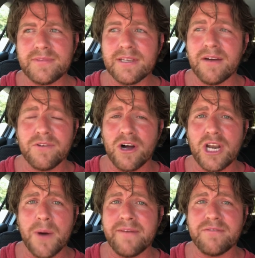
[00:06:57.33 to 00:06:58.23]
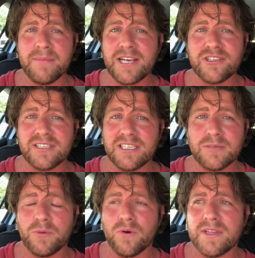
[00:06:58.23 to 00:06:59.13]
I've got no information to
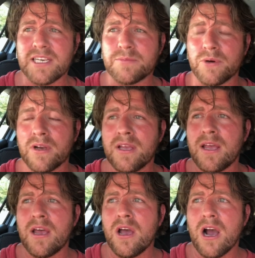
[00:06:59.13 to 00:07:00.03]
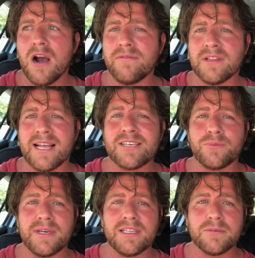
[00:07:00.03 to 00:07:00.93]
support this, but over the last
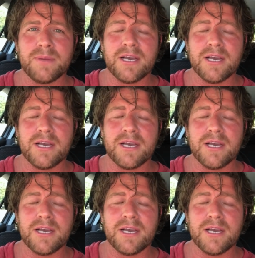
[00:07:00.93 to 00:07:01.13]
week, there's been